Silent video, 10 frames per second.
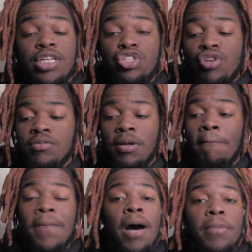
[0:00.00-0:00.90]
Instagram's on the
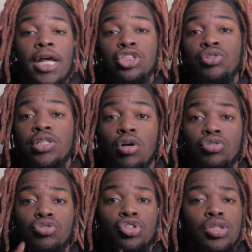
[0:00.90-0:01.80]
bottom of that screen,
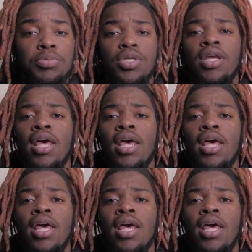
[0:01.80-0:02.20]
also in the description.